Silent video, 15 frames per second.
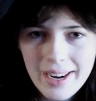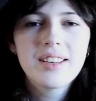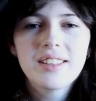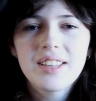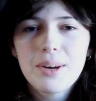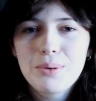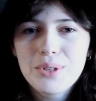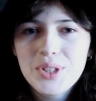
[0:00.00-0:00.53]

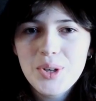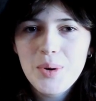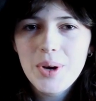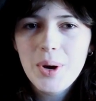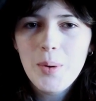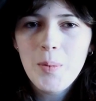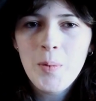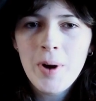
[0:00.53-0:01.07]
Since I was
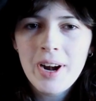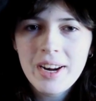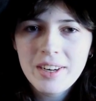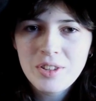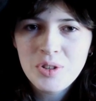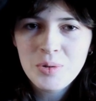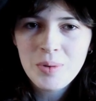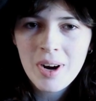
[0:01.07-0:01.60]
doing a
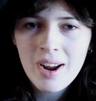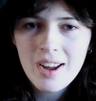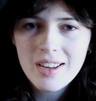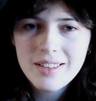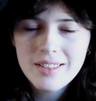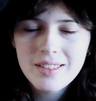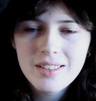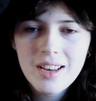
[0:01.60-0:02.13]
wedding
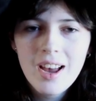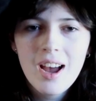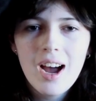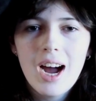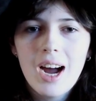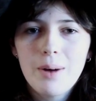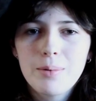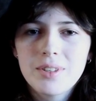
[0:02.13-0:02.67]
dress,
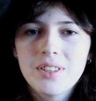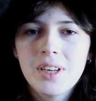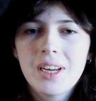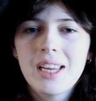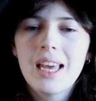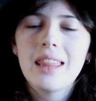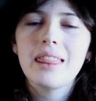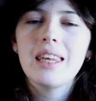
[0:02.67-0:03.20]
I was
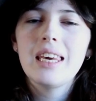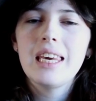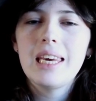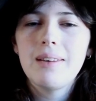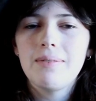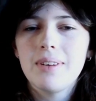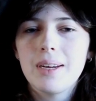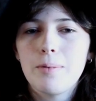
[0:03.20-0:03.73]
looking at the
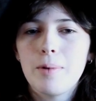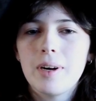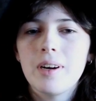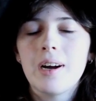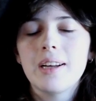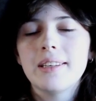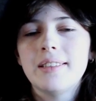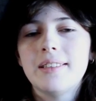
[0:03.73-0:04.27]
evening wear,
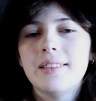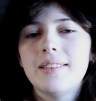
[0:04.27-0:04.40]
not,